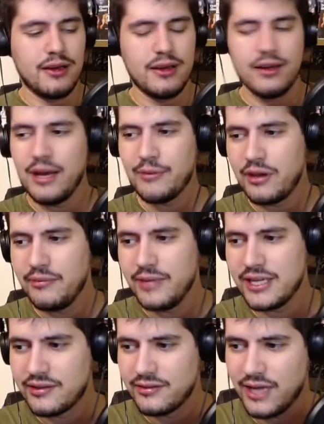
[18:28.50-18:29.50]
I'm
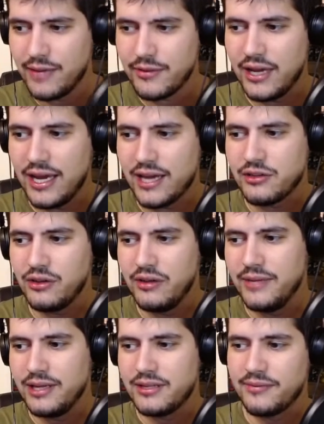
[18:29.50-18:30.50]
gonna actually
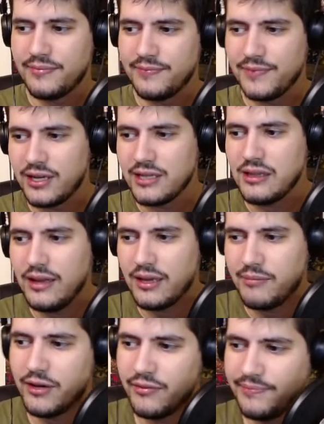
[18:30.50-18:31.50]
miss the dislike
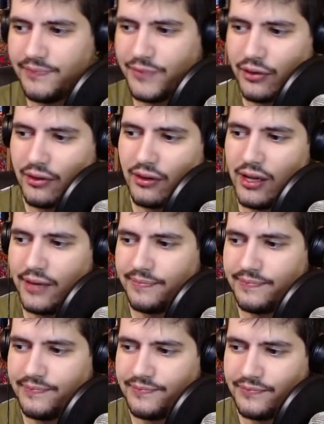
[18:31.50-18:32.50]
button, not gonna lie.
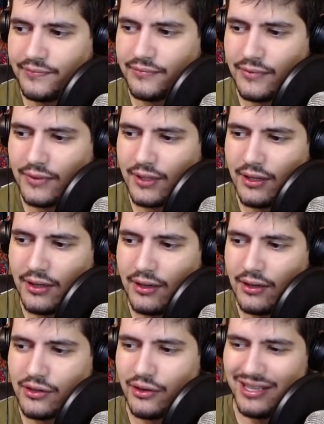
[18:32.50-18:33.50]

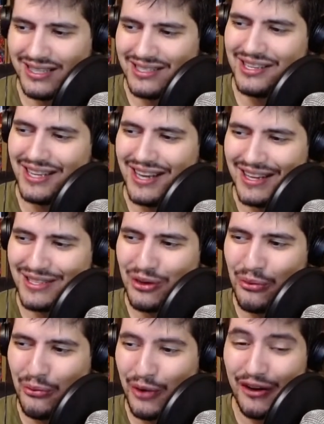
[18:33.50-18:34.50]
Also, it's so
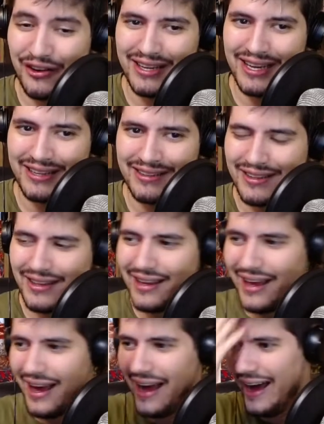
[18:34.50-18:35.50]
weird that
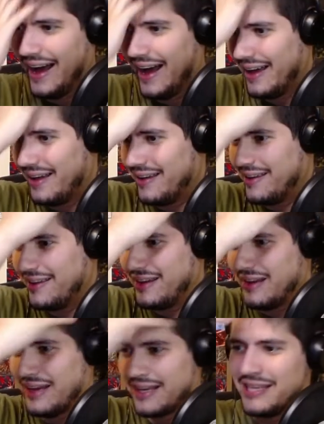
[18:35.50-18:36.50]

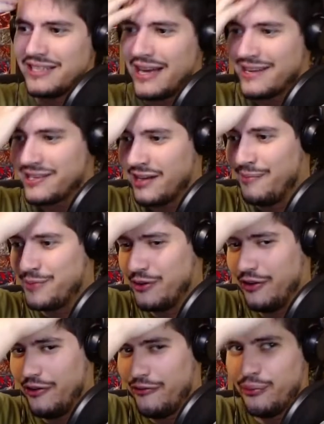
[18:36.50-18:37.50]
like his assumption
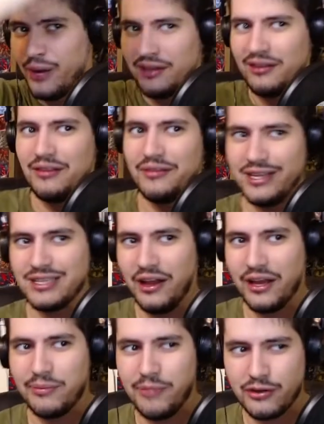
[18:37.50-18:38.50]
of what dislike
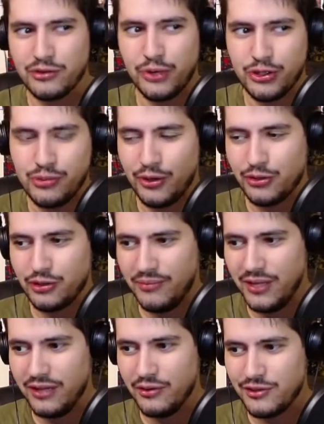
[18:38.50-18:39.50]
buttons were supposed to be
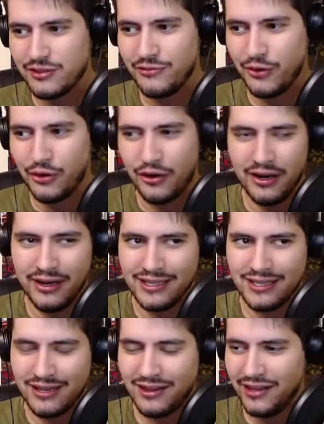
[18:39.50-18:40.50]
used for is a
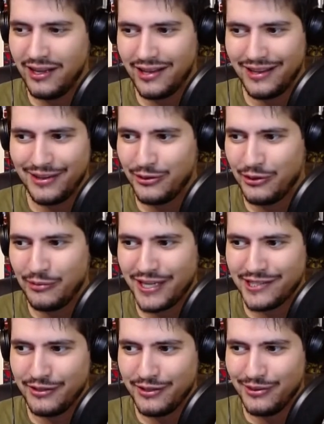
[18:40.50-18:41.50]
thing that YouTube
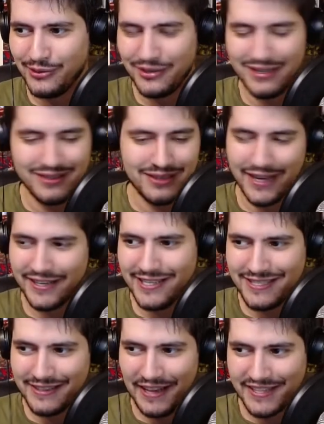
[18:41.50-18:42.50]
doesn't do. Like
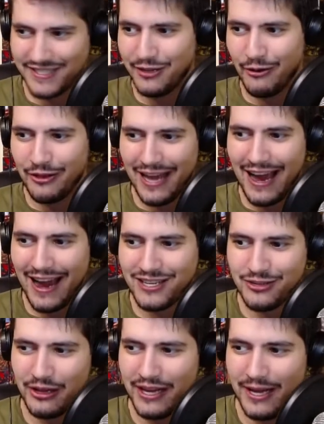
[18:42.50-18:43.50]
dislikes don't
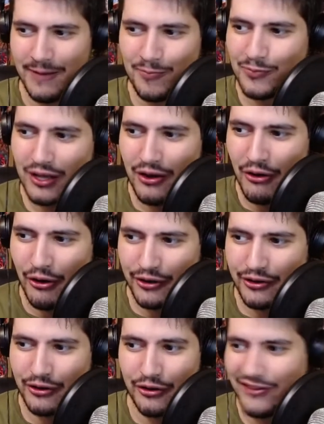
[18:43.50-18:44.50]
actually hurt
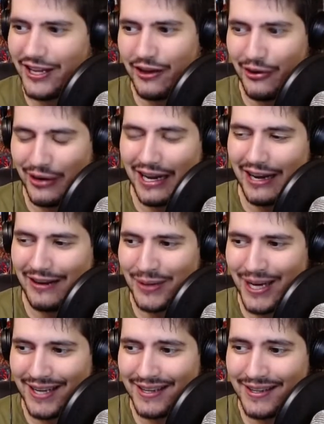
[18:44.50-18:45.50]
your video in any way.
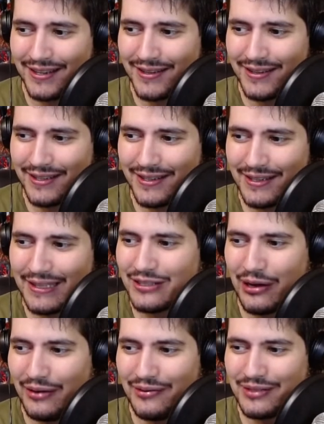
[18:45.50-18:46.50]

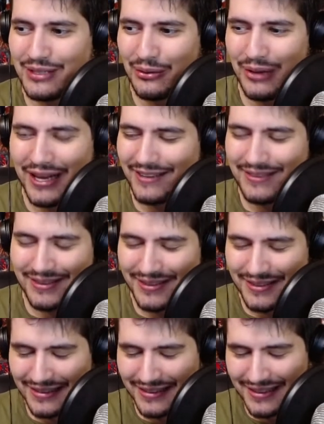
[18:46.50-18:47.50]
So like,
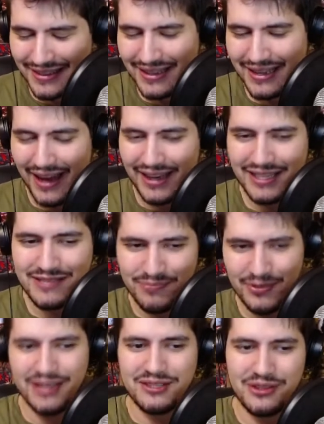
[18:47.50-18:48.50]
and it's
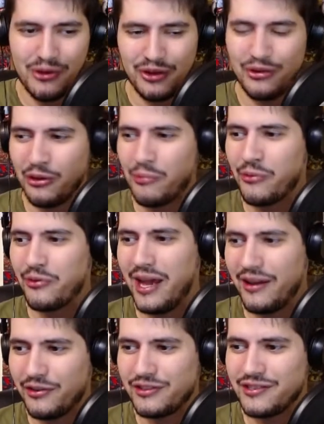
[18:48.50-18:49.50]
on YouTube
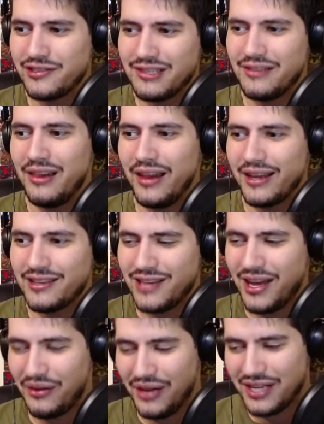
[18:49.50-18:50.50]
creators' like
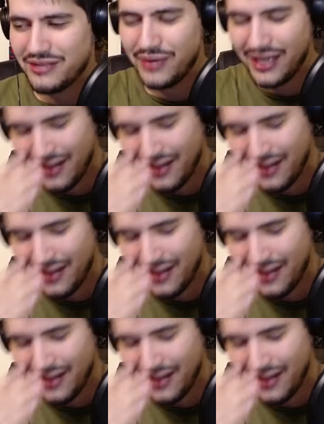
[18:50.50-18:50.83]
channel as well.